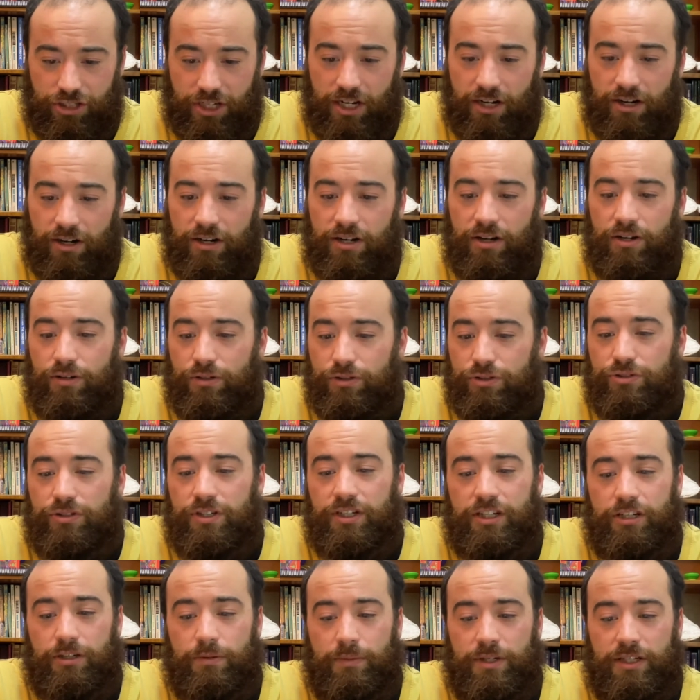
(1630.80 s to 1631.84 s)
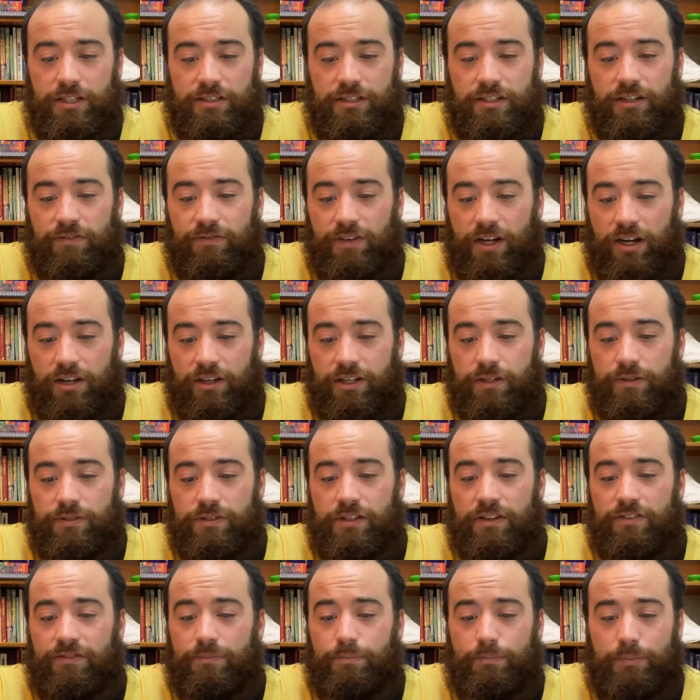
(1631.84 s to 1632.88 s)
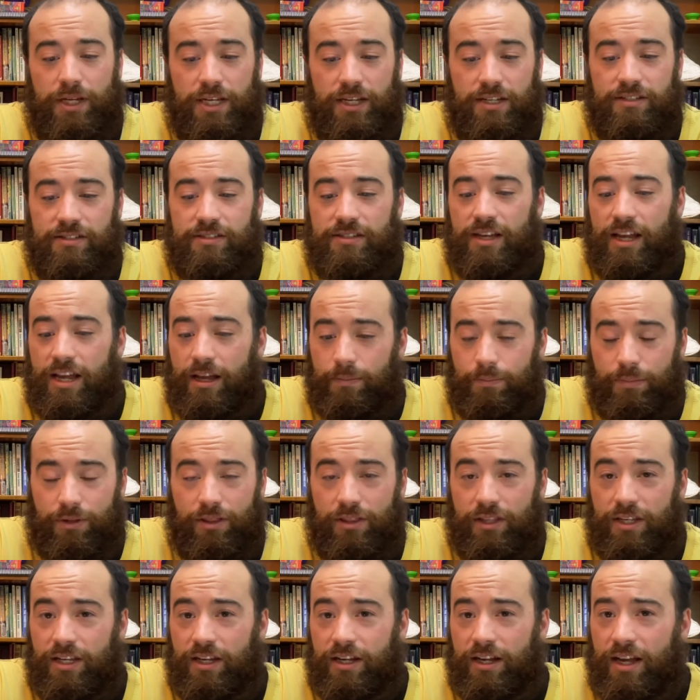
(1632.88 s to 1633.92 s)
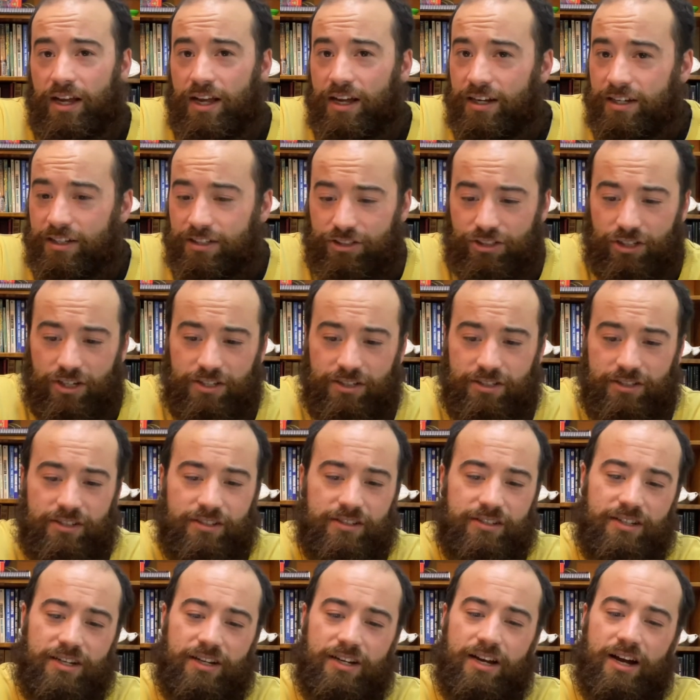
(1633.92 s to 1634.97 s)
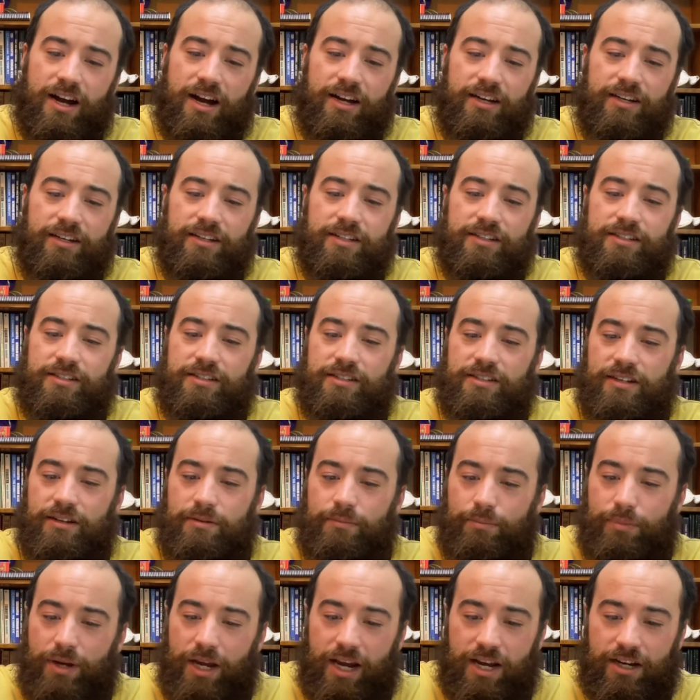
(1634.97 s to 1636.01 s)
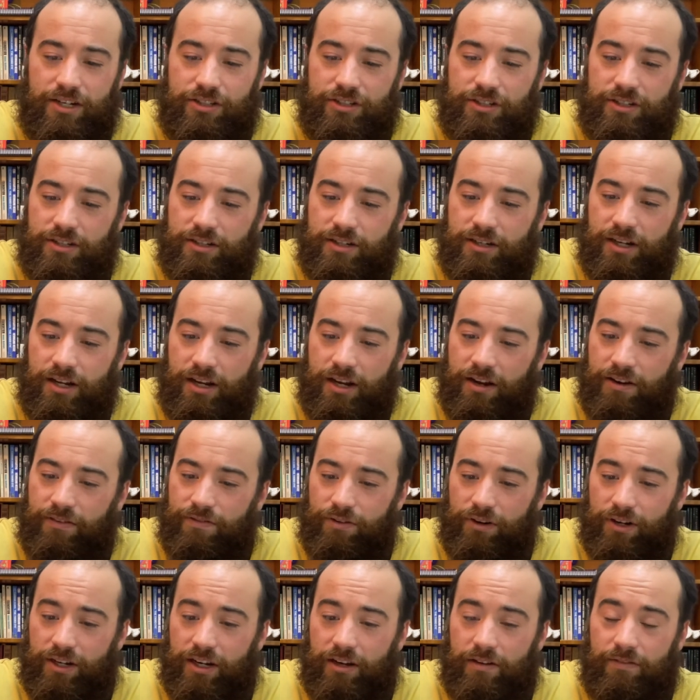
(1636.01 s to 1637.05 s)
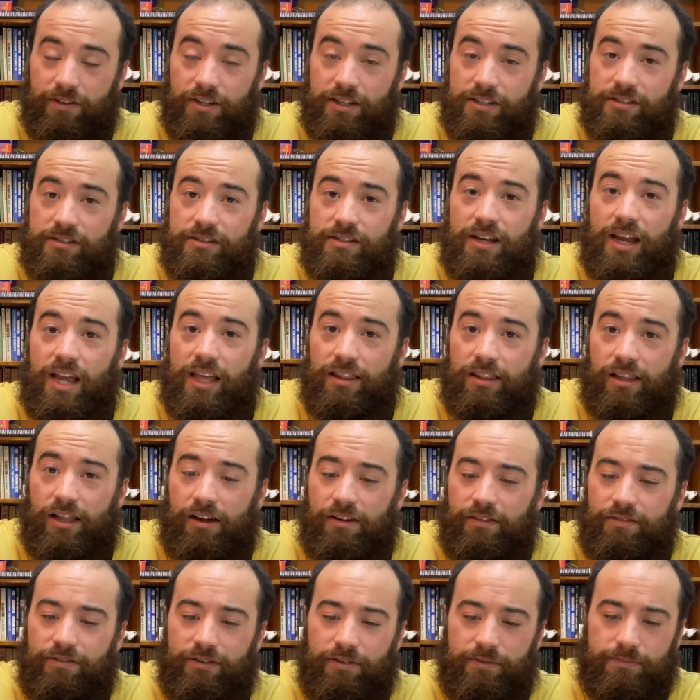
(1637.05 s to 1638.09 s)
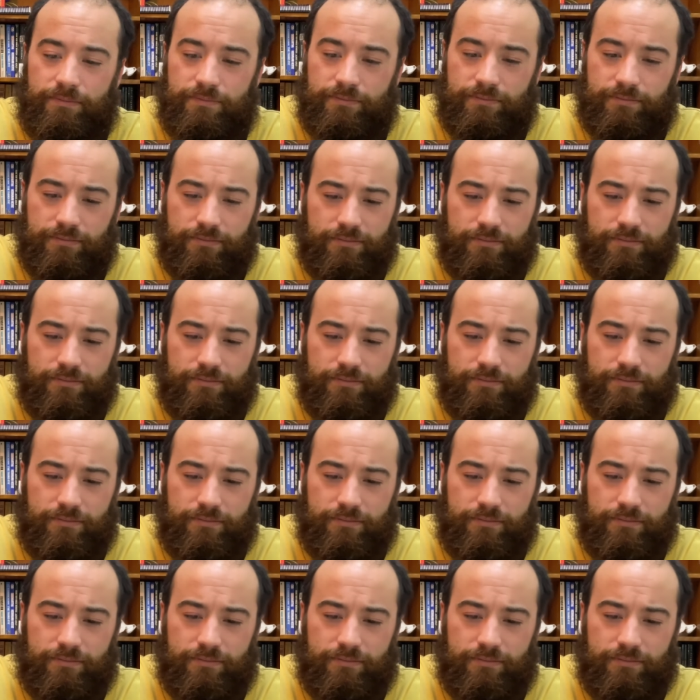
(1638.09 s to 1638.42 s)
shared ultra-humanistic values of peace, empathy, justice, kindness, compassion, forgiveness, and love.